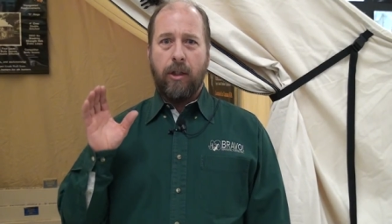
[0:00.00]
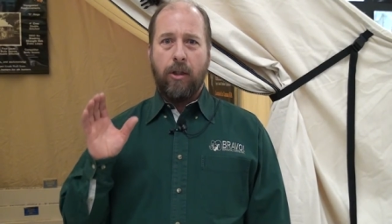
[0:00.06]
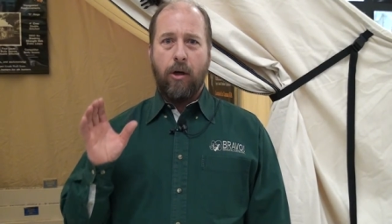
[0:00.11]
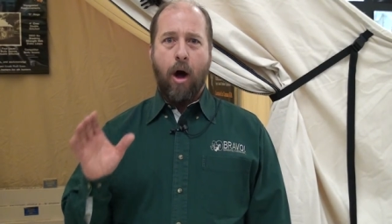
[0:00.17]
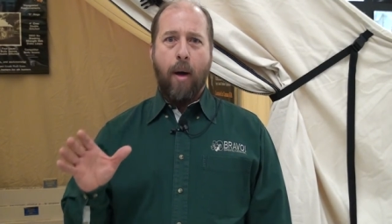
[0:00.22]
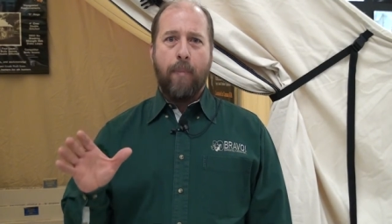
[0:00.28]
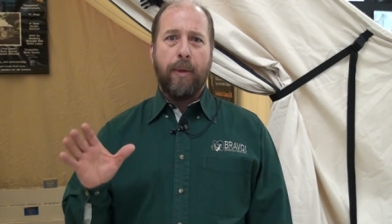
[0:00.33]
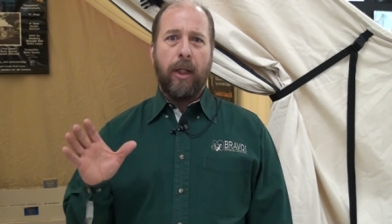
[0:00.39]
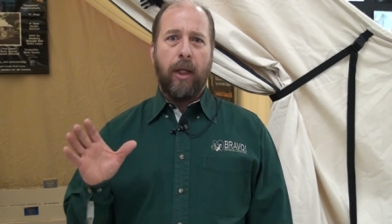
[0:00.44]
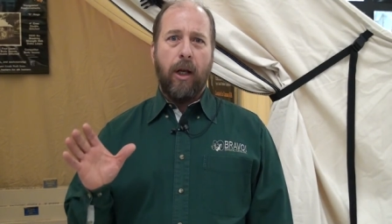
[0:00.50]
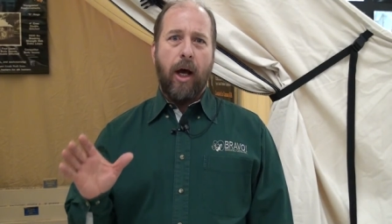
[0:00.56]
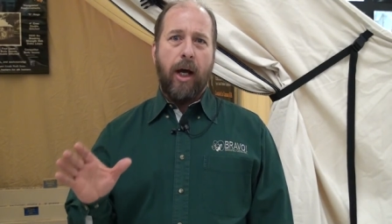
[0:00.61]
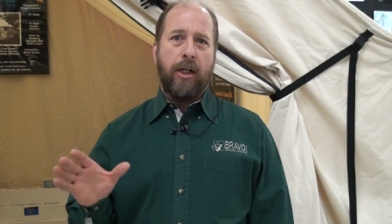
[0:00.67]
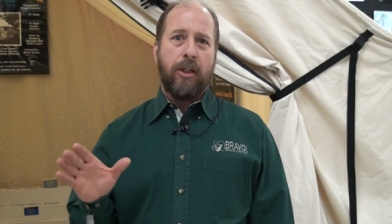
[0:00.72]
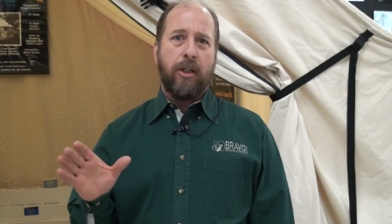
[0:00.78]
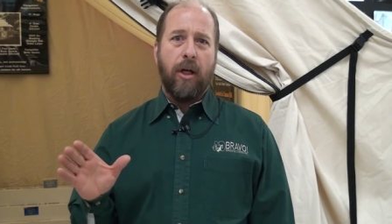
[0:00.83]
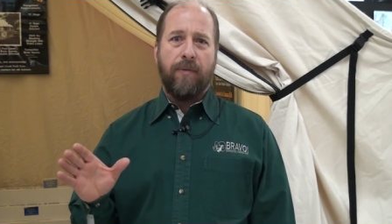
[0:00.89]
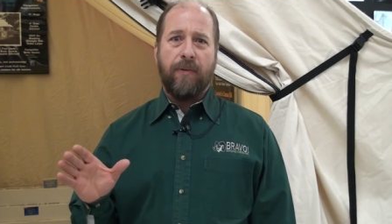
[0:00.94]
top of the
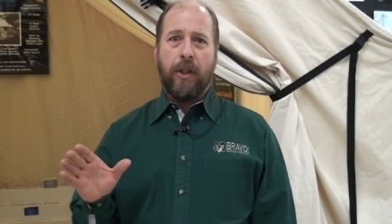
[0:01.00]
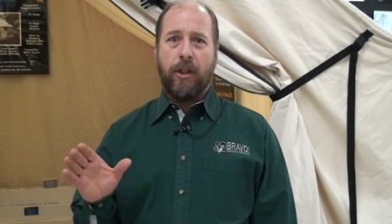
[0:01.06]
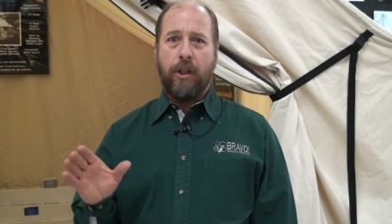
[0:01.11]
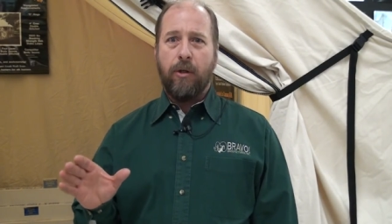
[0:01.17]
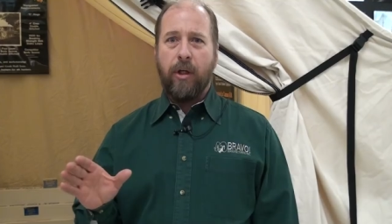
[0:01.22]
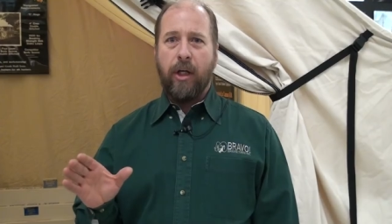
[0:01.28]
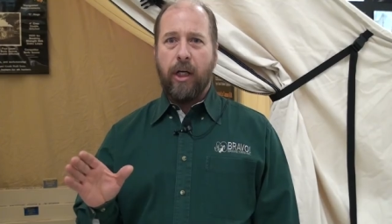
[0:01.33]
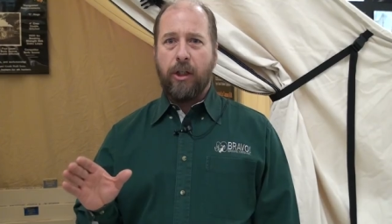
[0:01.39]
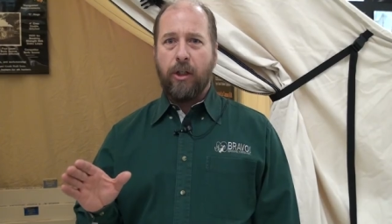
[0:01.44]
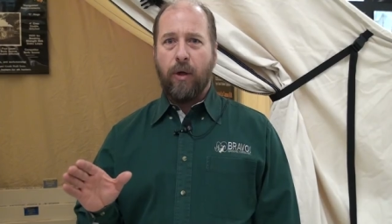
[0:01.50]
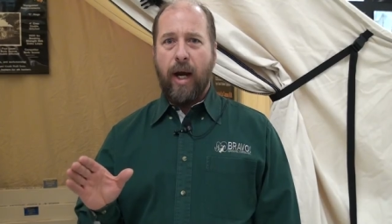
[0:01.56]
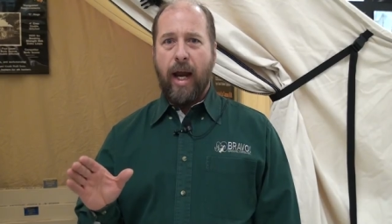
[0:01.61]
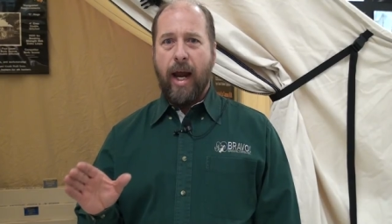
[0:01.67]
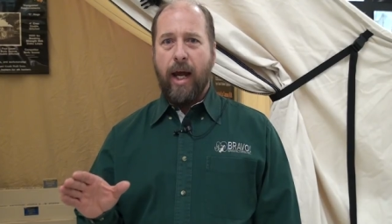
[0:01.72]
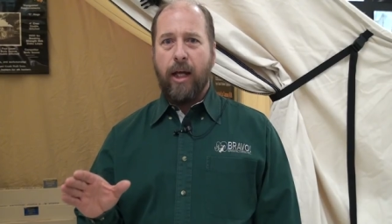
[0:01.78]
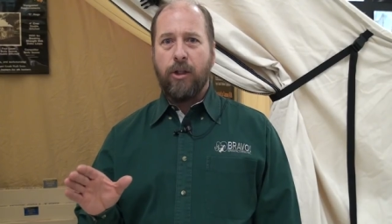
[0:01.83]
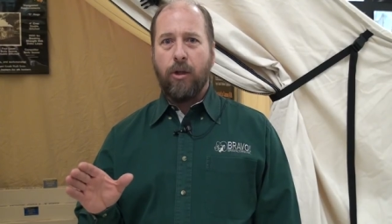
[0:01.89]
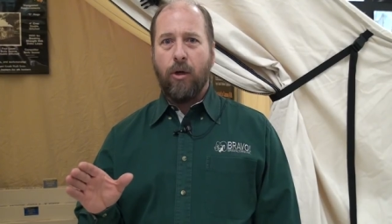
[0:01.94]
line stuff that you can get your
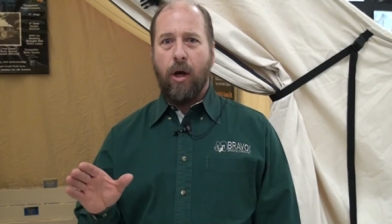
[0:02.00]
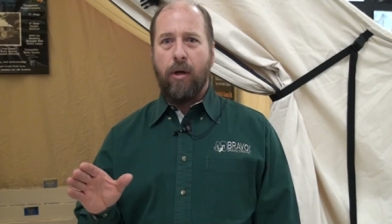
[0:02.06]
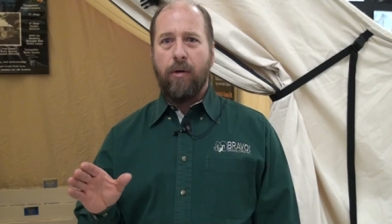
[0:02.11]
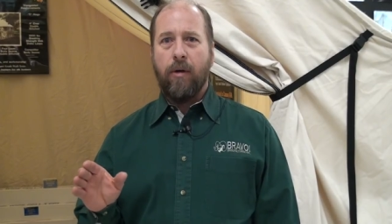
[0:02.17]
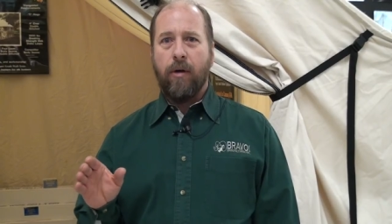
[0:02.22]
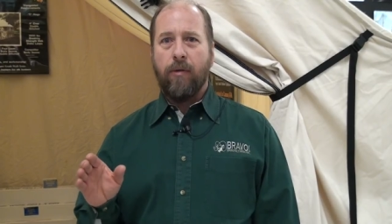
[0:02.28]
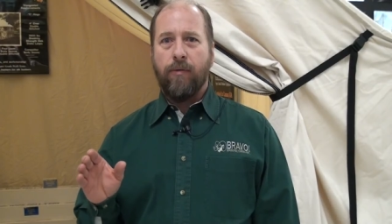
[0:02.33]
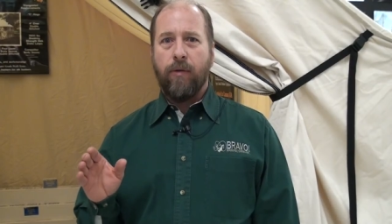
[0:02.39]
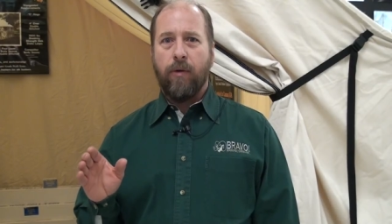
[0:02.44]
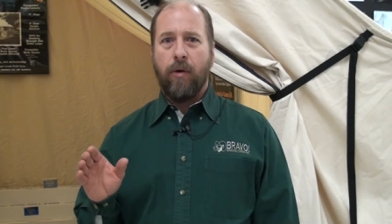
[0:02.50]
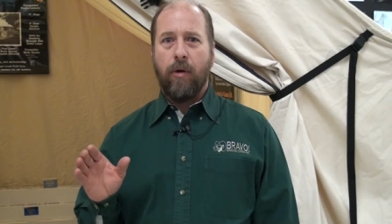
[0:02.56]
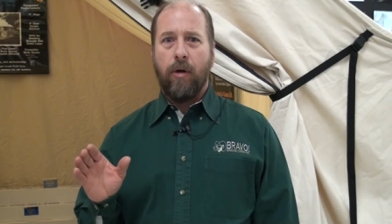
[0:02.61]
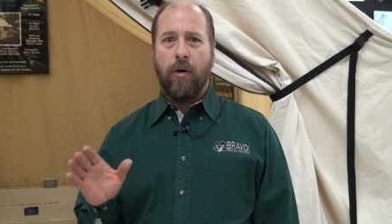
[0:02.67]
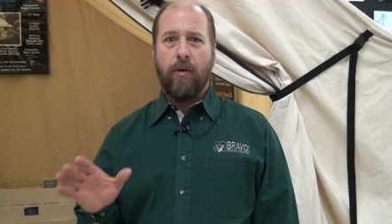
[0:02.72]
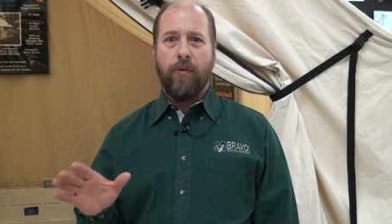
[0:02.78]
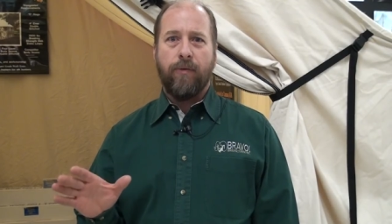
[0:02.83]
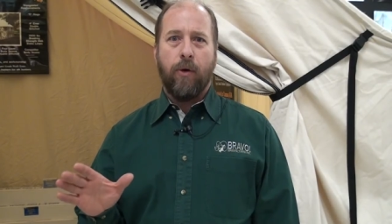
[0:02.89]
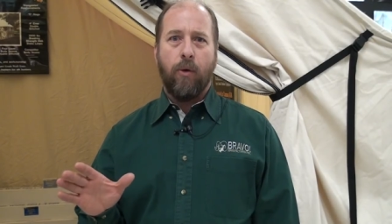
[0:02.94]
hands on
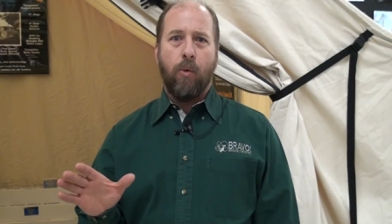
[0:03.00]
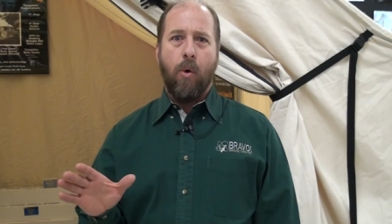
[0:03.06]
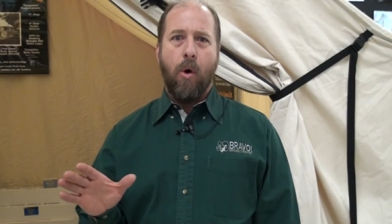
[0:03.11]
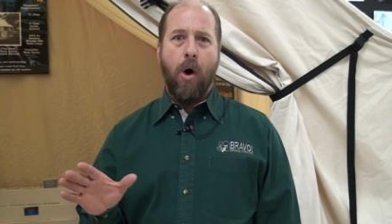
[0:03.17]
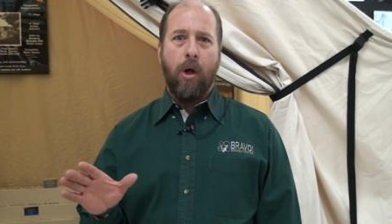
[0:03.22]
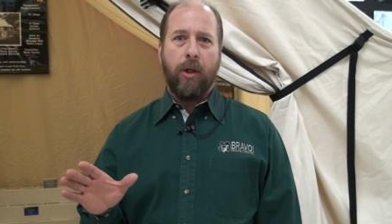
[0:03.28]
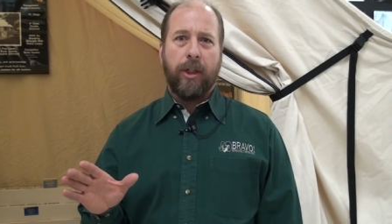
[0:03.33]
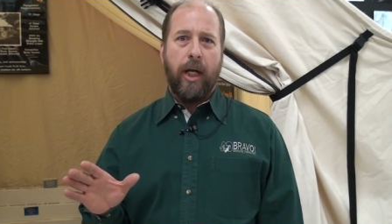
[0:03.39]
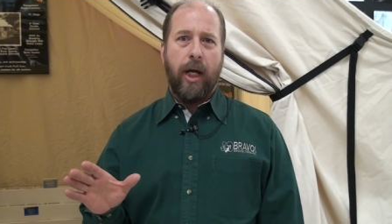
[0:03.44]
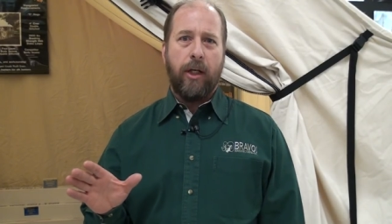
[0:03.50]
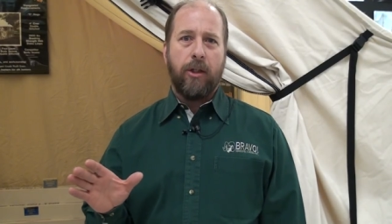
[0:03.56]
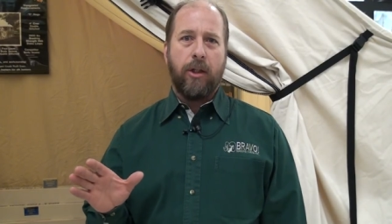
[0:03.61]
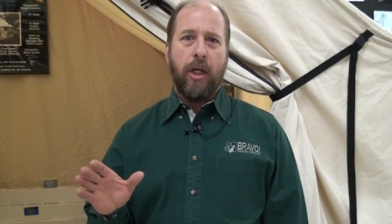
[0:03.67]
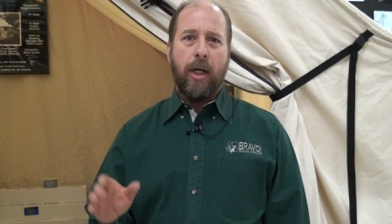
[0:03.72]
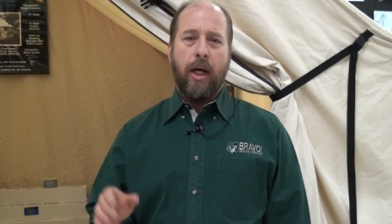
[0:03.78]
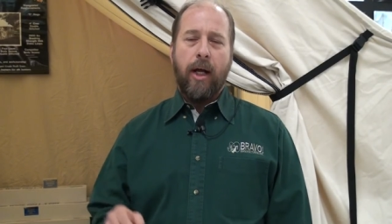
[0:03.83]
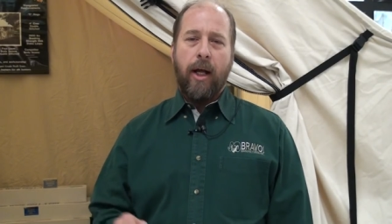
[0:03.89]
for, for wall tents.